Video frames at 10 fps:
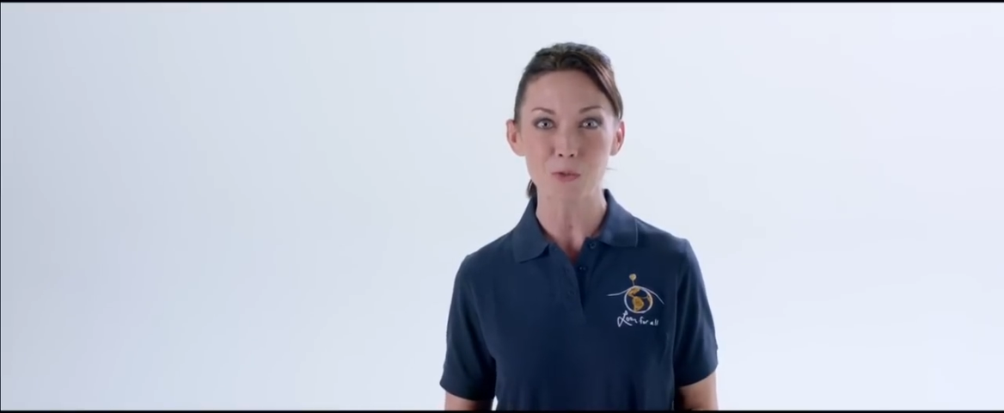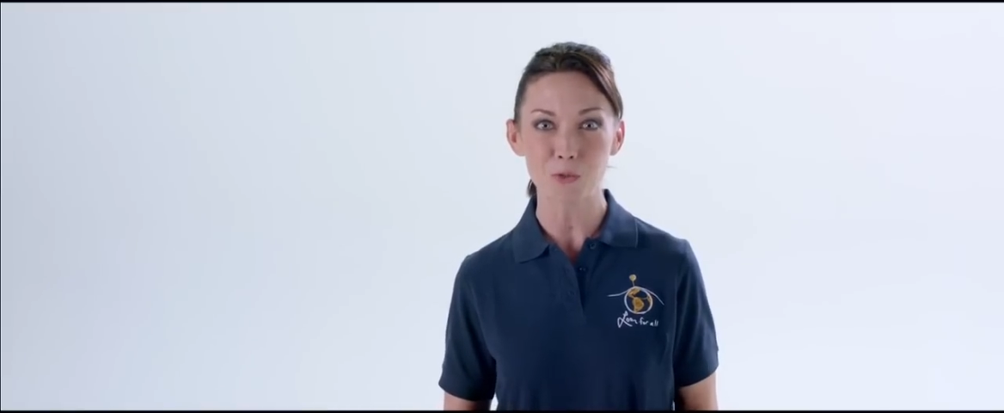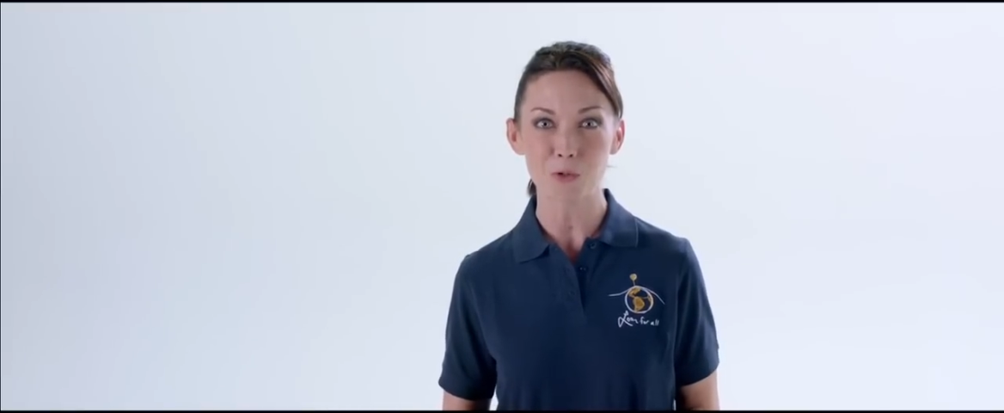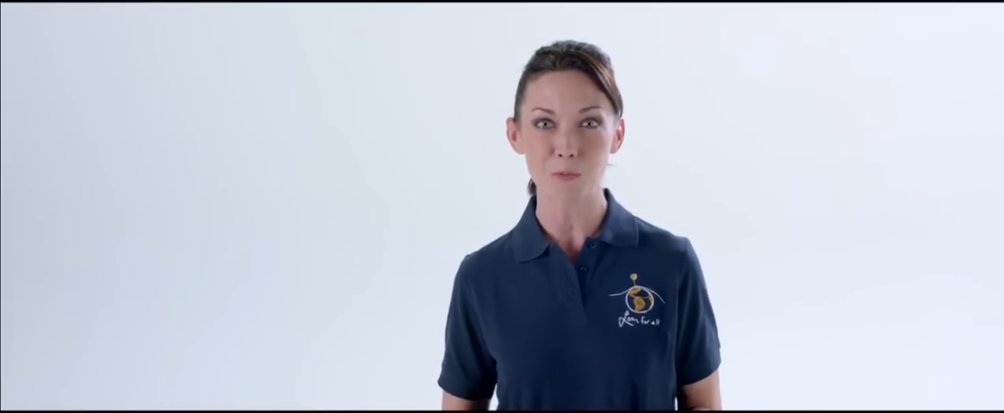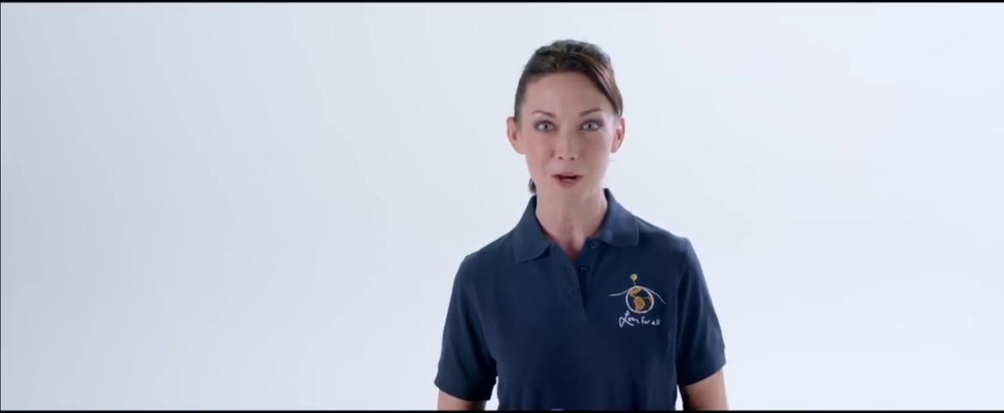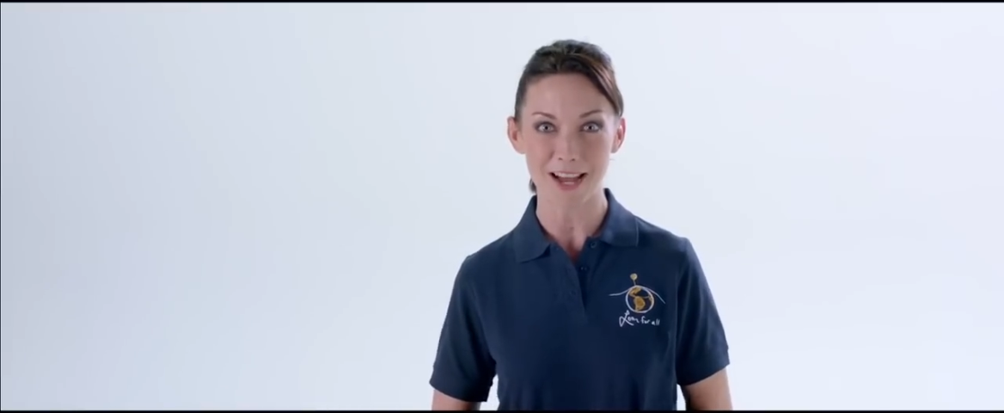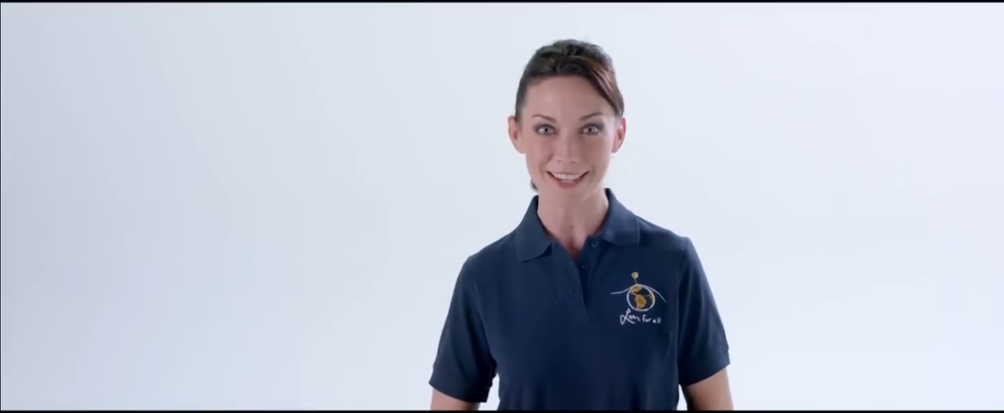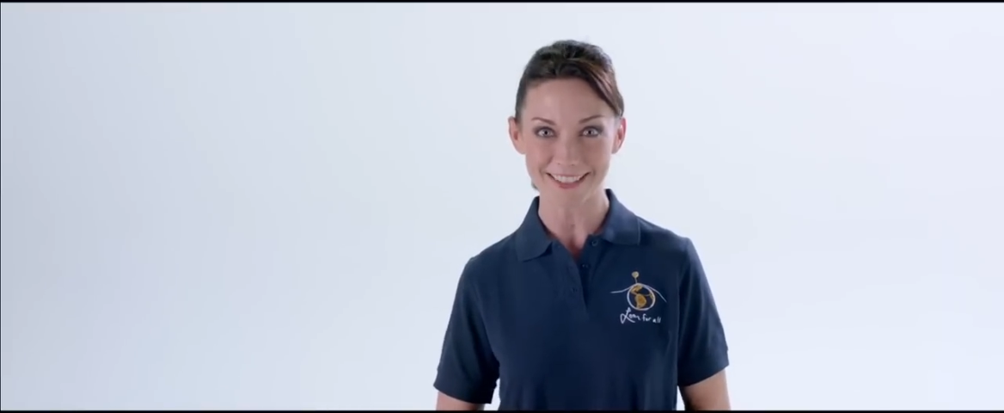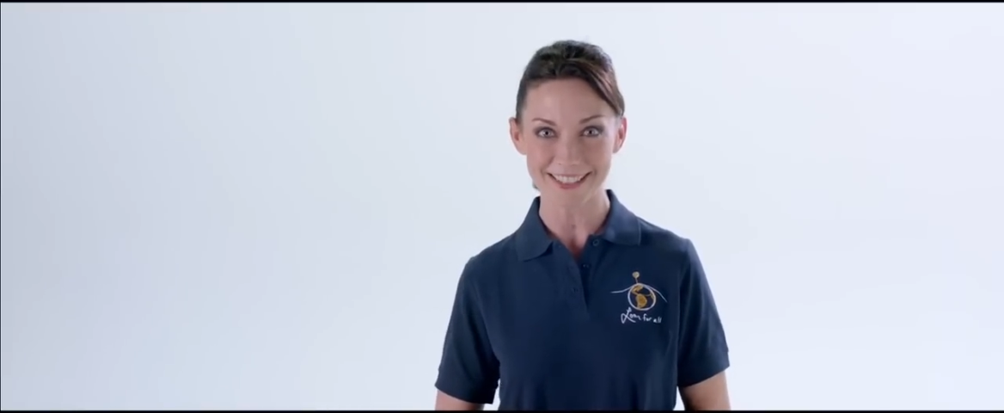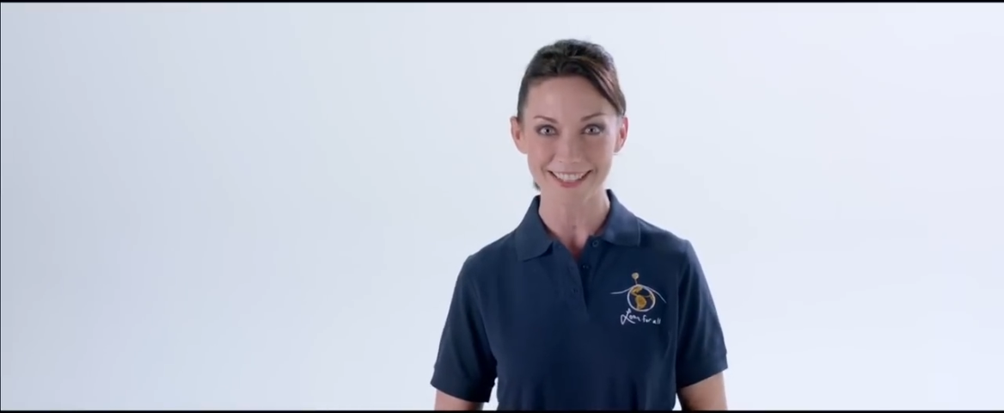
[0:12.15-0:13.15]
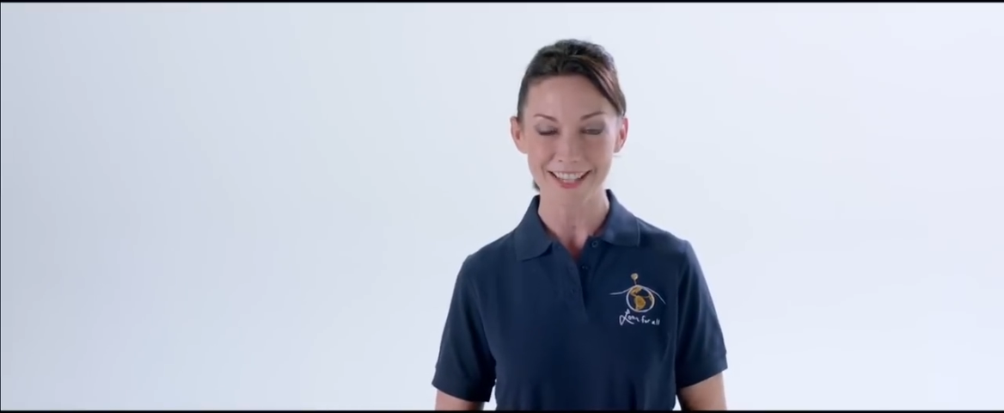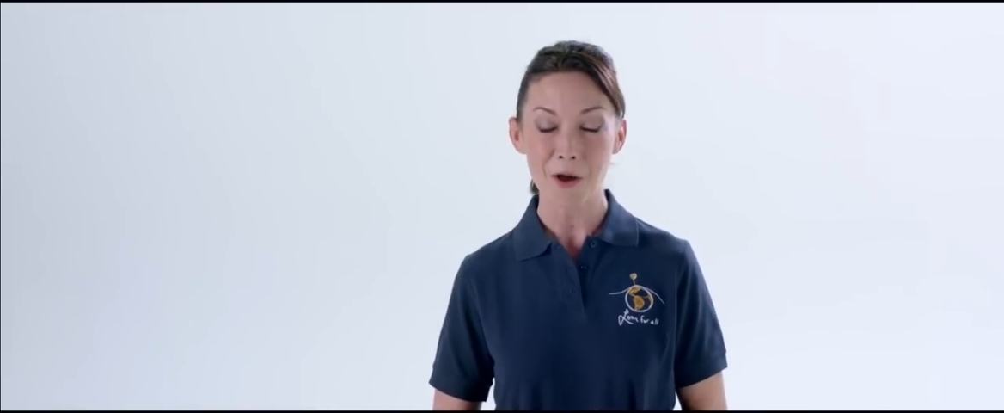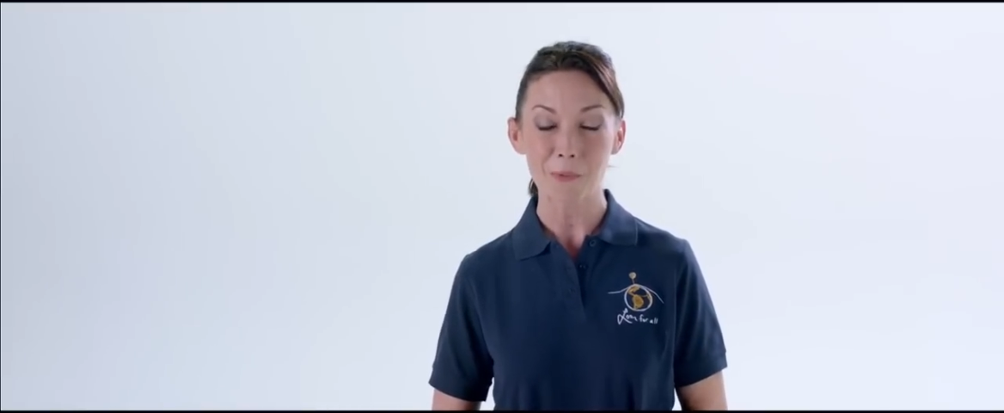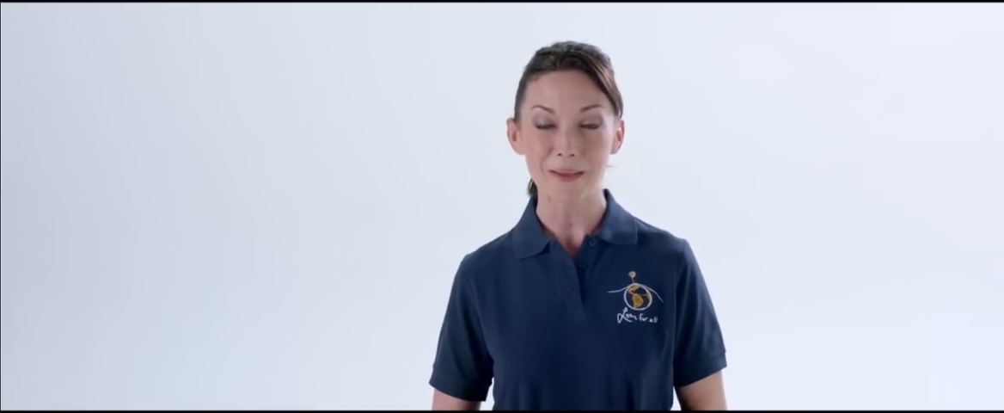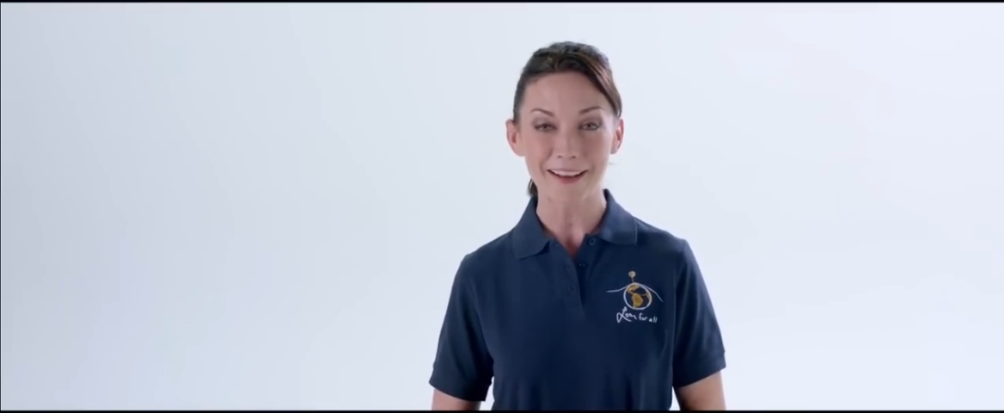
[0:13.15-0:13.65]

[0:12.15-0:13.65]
Google product. We